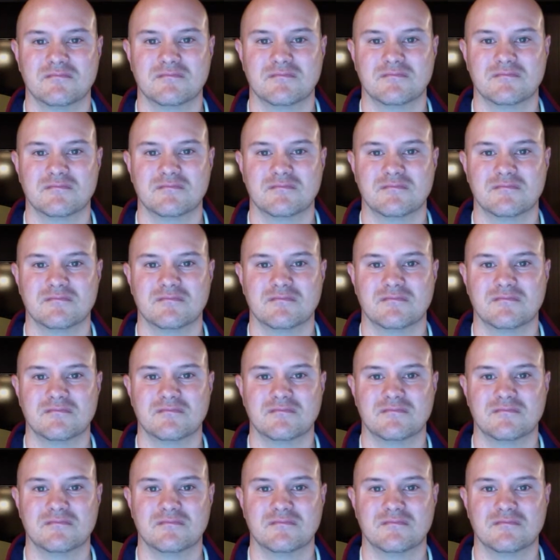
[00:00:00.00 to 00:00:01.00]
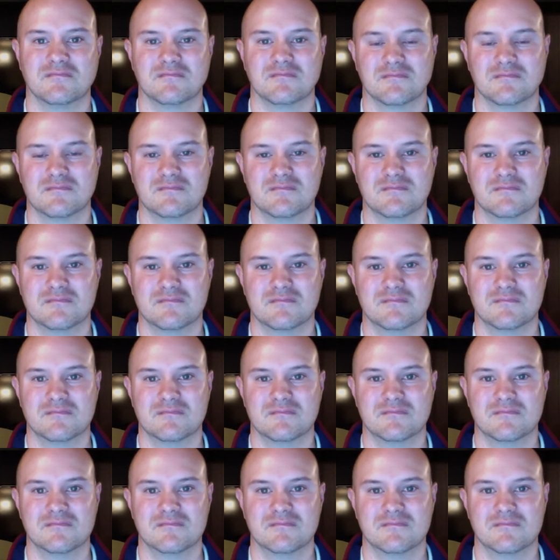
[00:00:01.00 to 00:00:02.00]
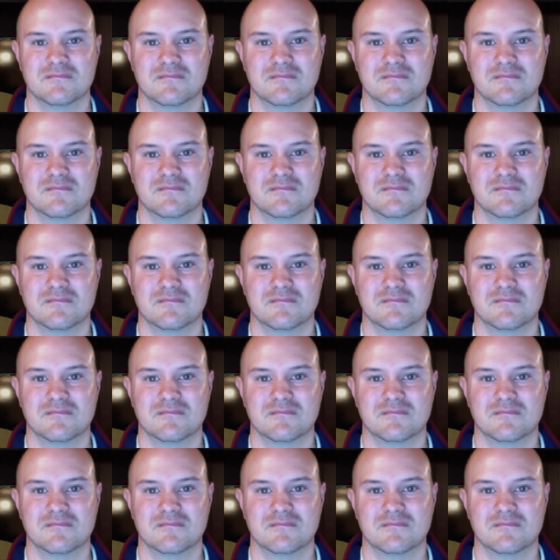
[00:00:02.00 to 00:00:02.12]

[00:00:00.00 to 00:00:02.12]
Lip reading: This person isn't speaking.